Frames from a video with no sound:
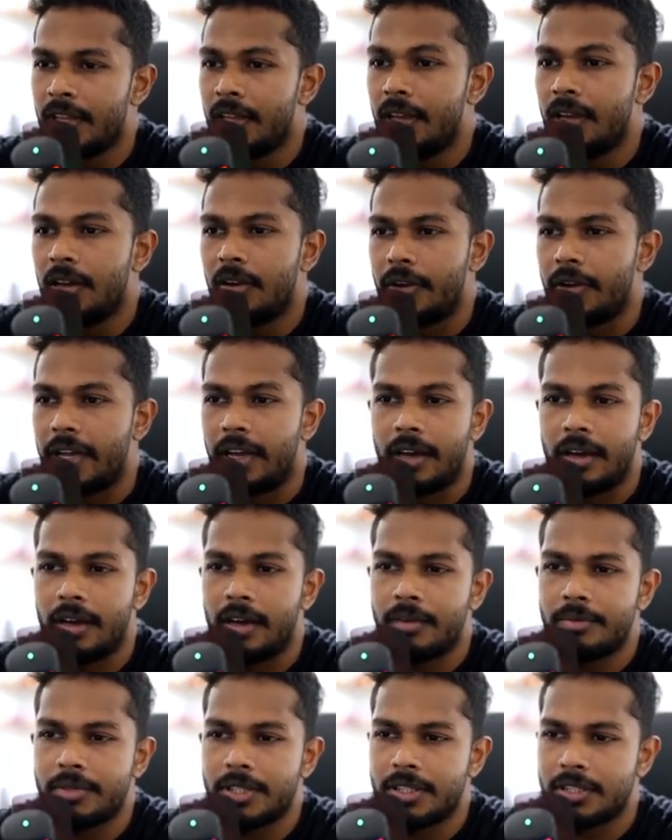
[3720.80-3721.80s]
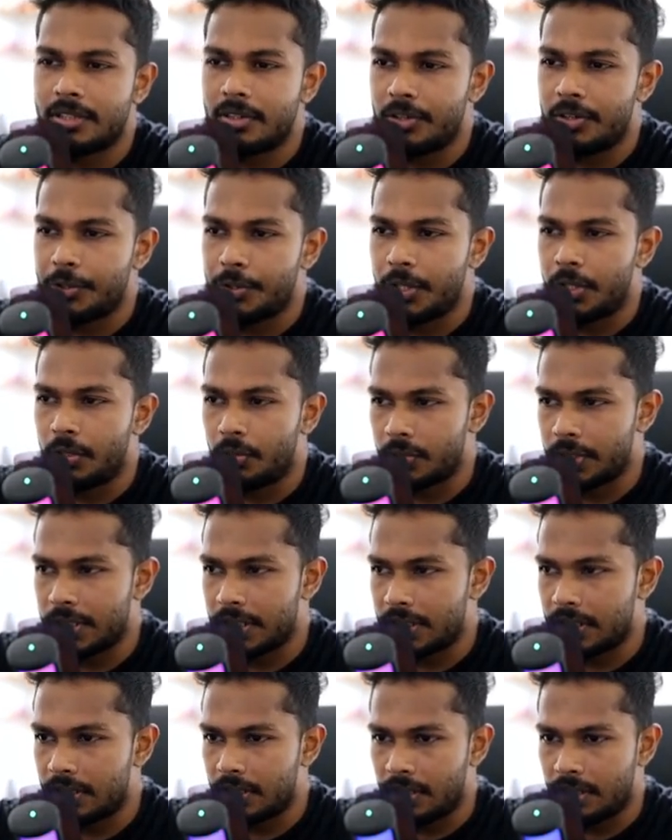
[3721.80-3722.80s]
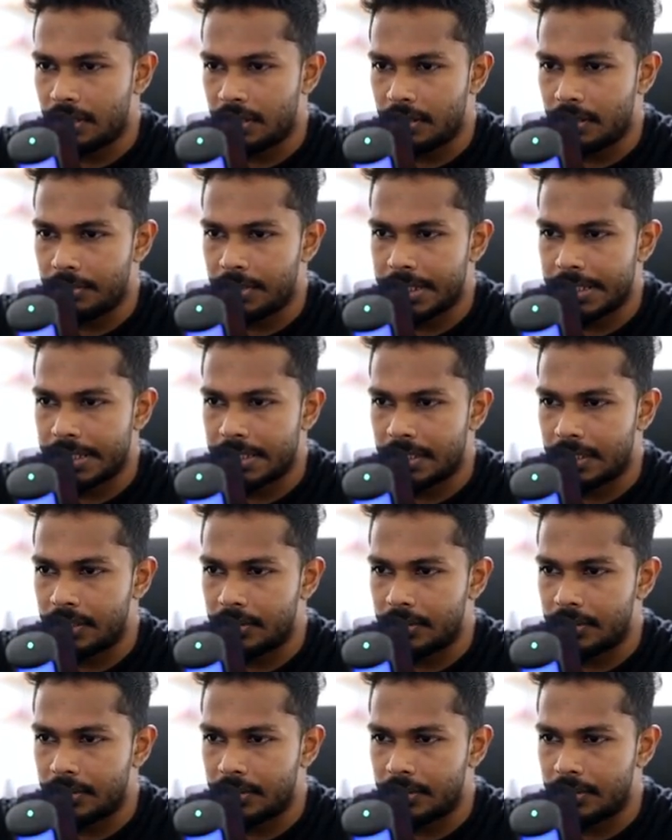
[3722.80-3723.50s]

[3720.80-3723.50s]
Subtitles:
Okay, I'm just going to ignore this because I don't